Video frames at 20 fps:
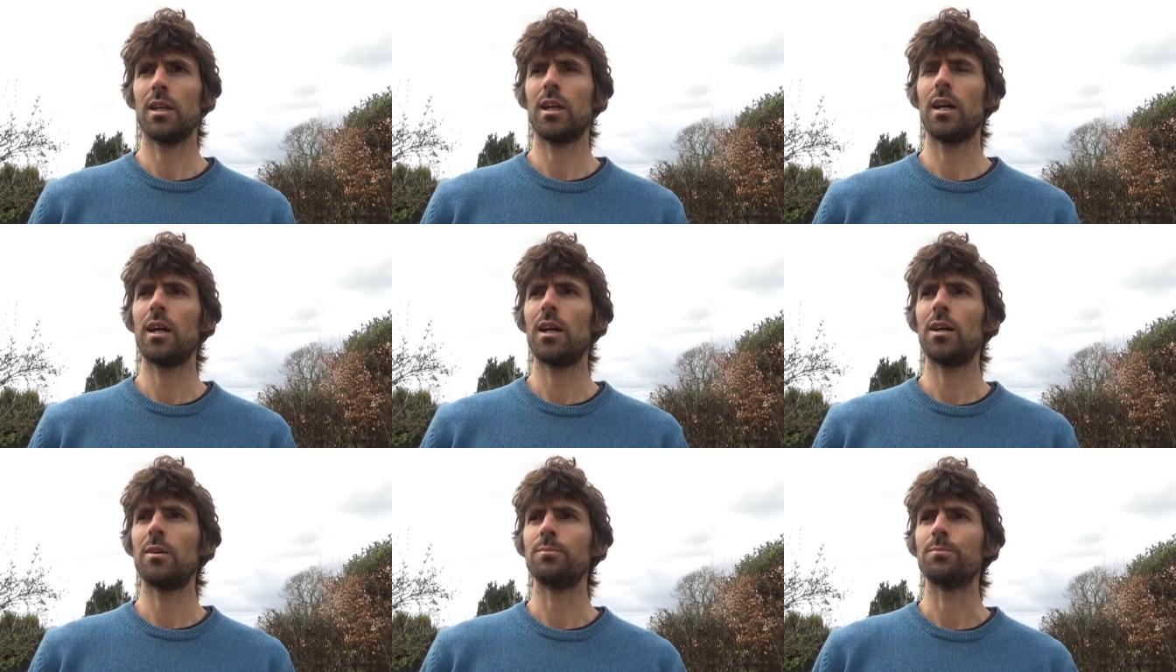
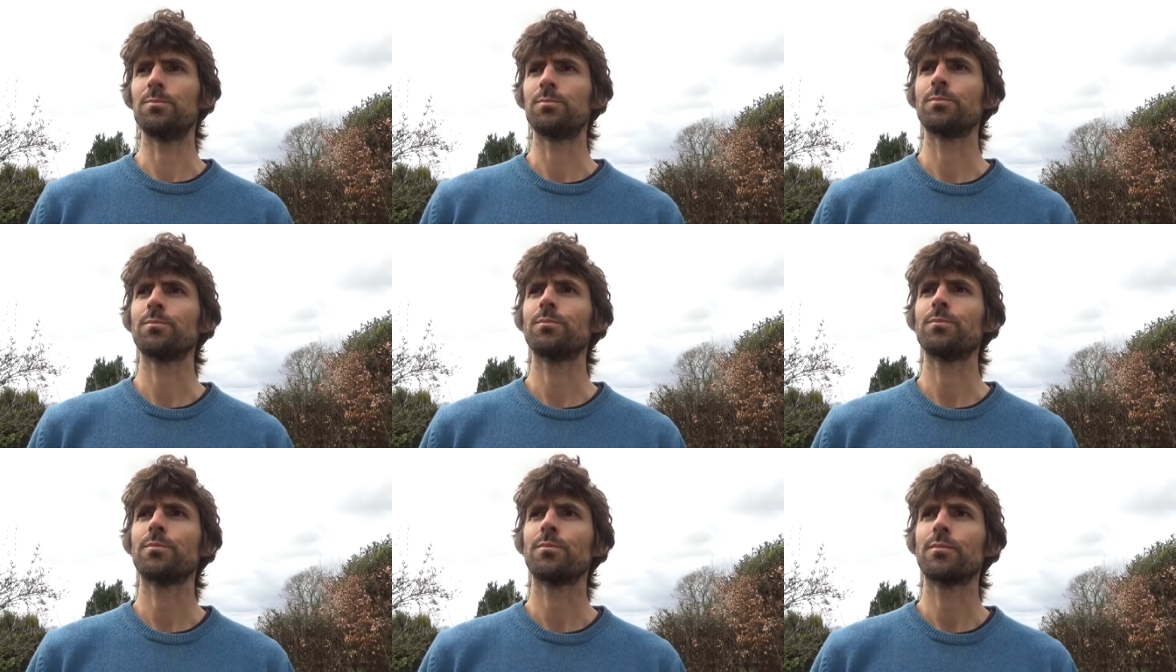um,
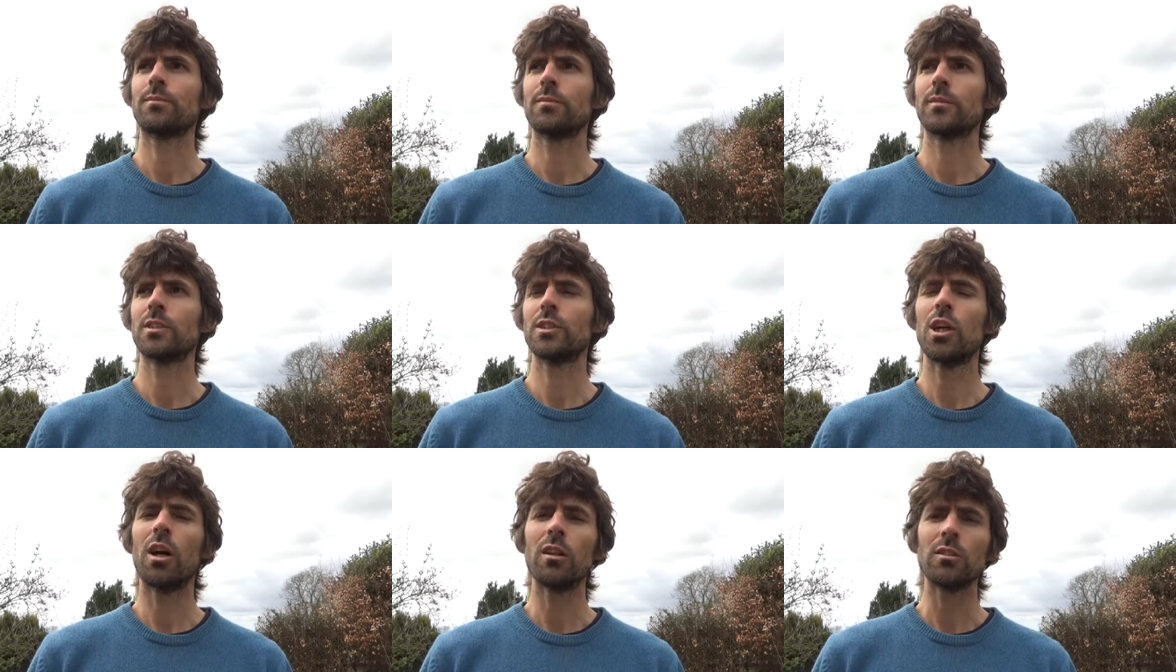
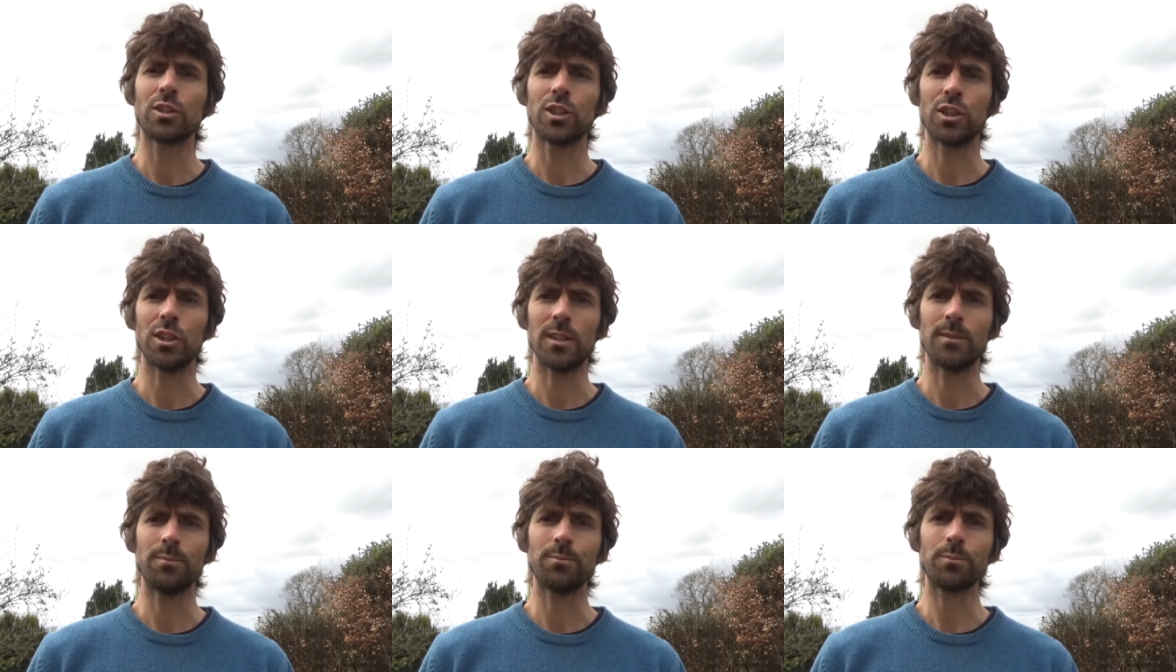
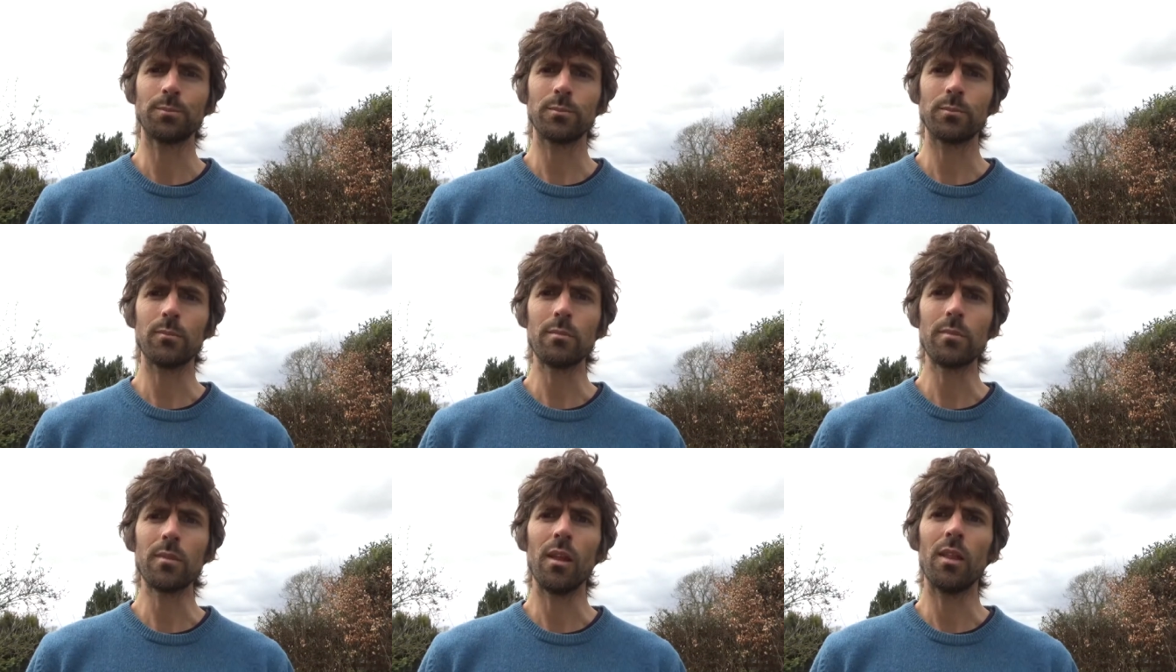culture
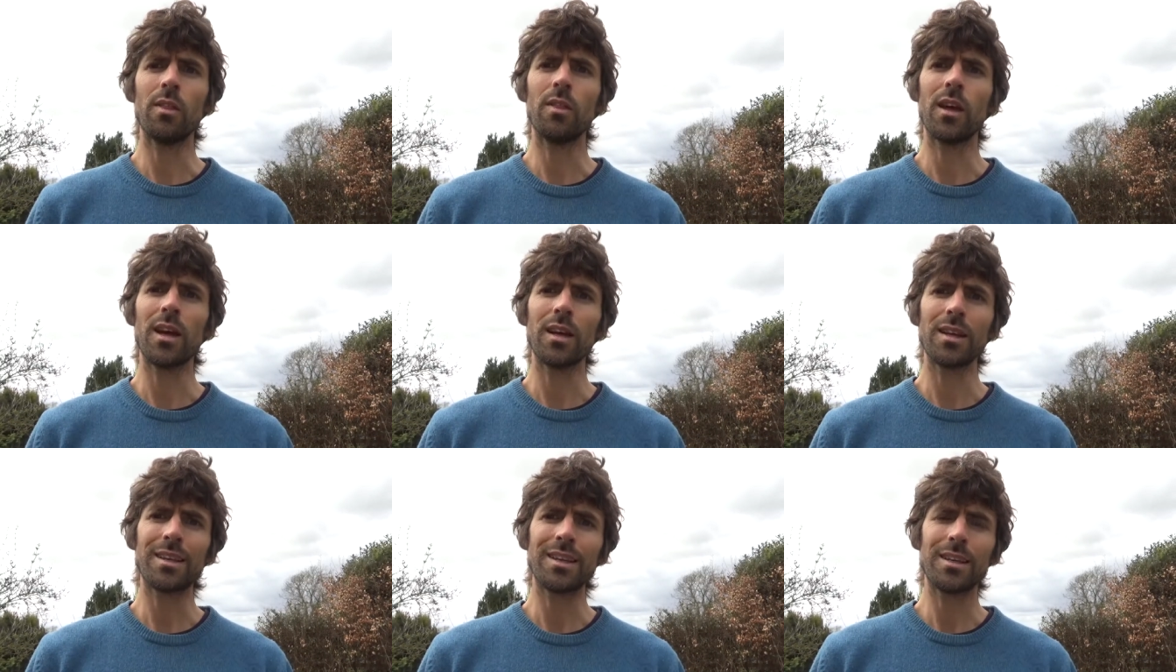
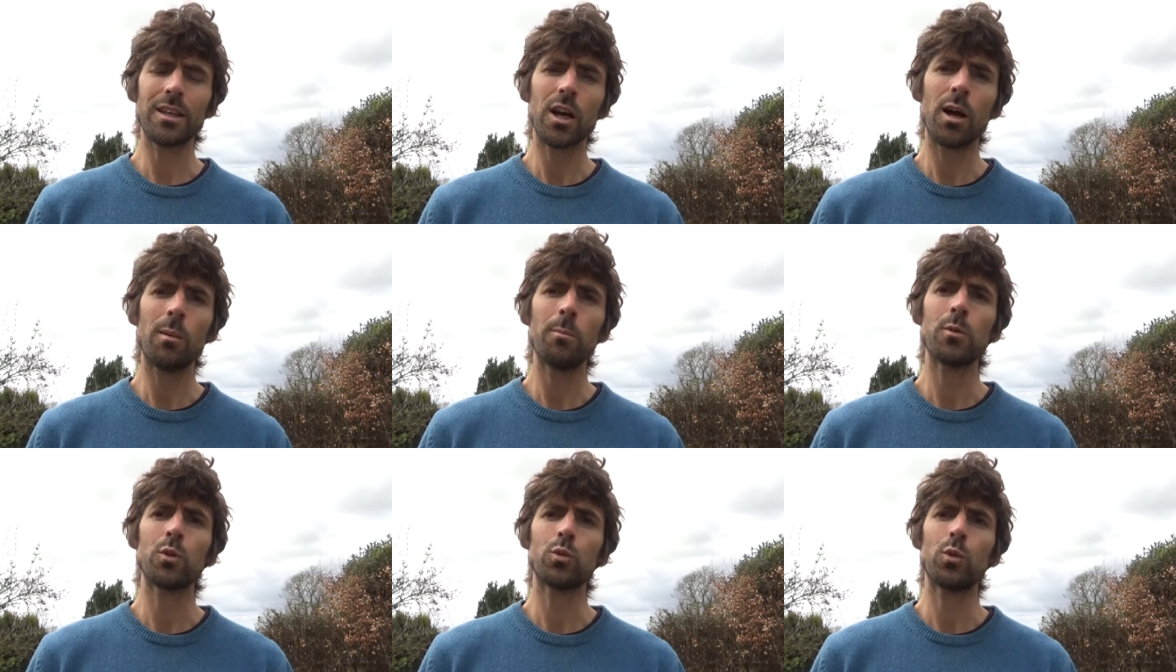that
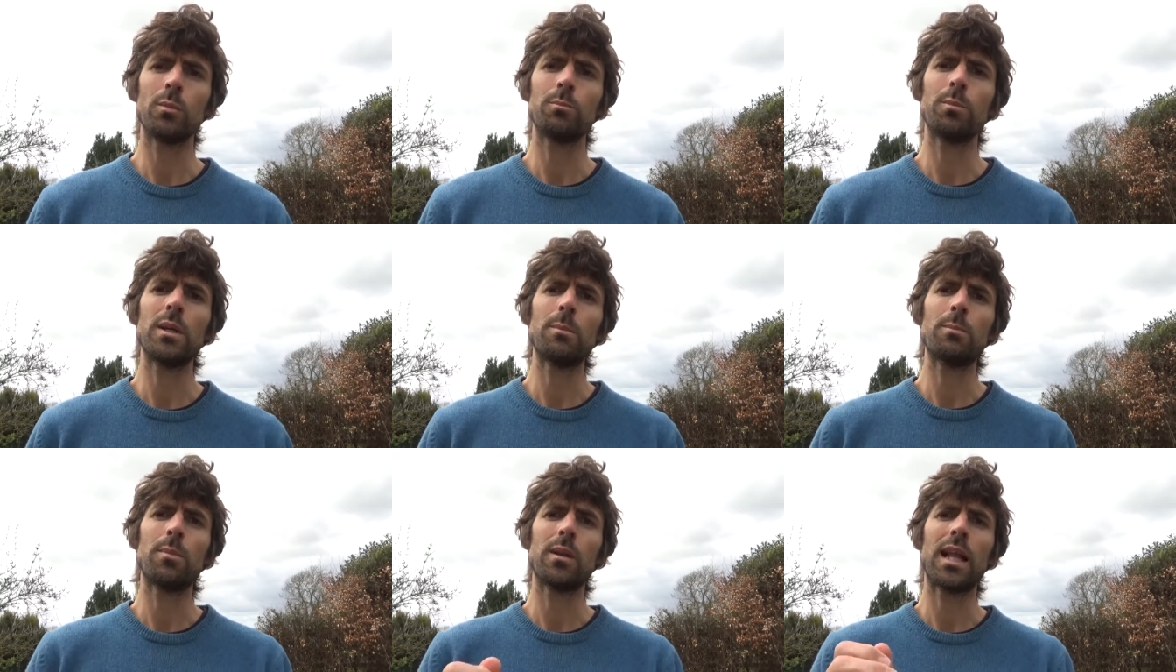comes when
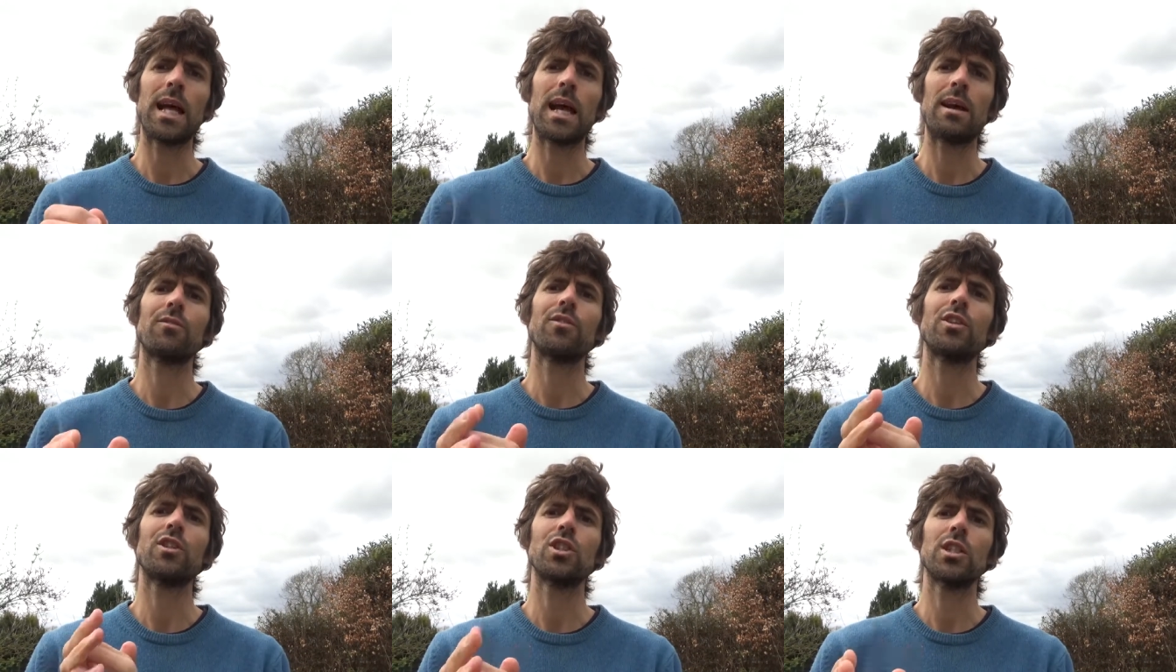people
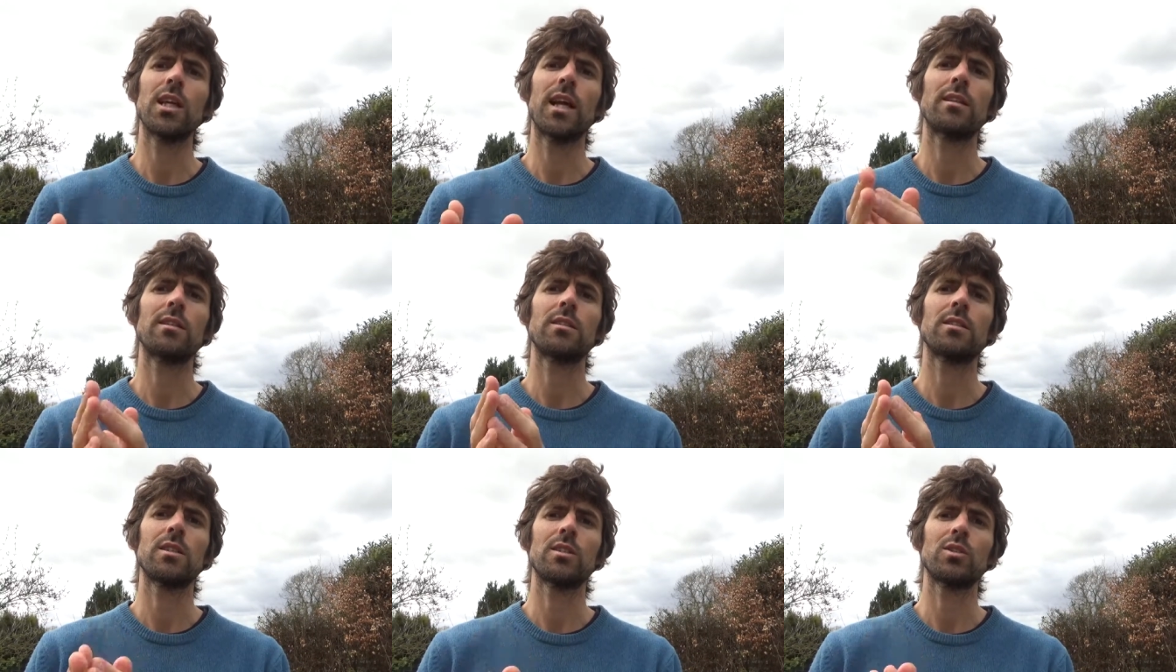have the
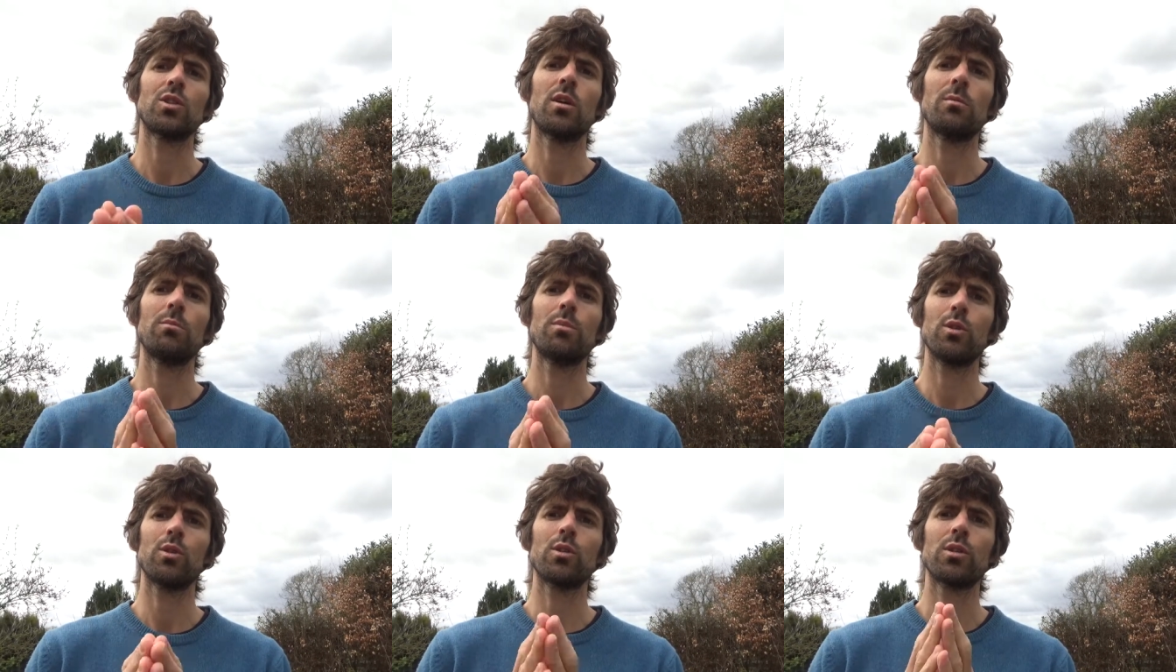chance to
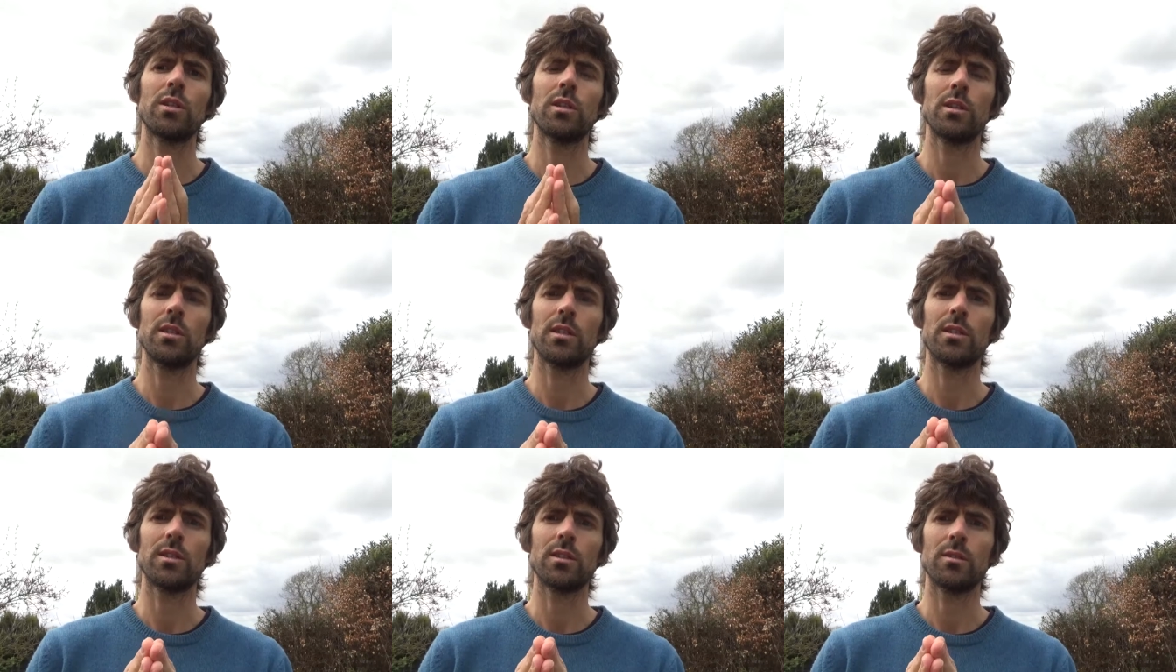stop, look, and
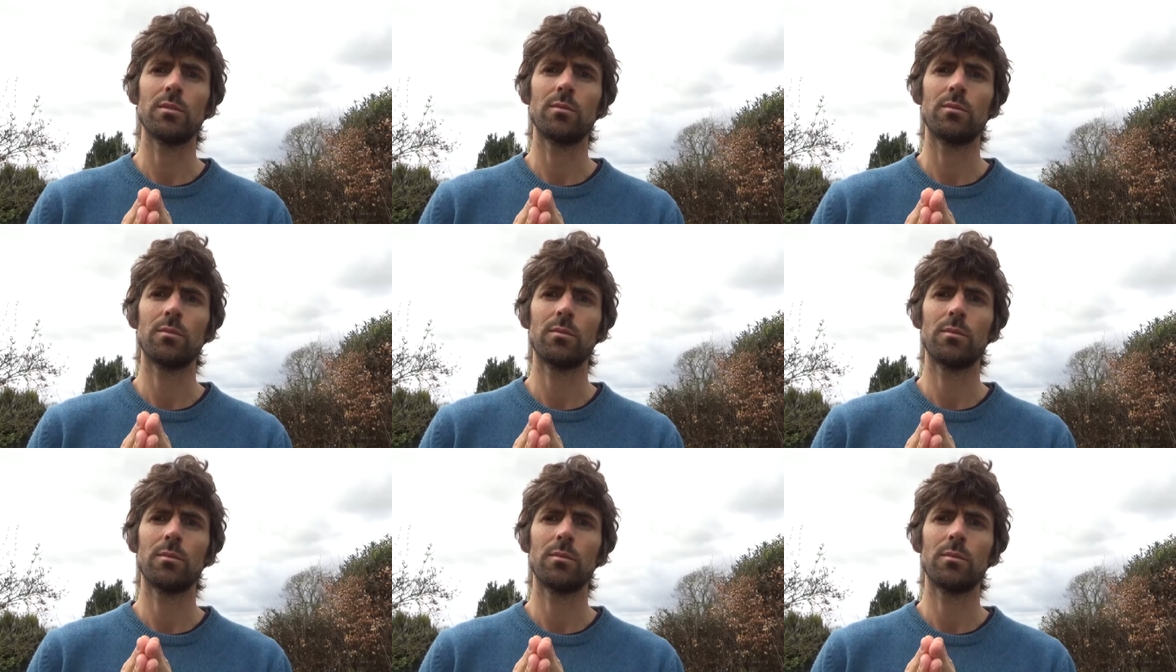listen.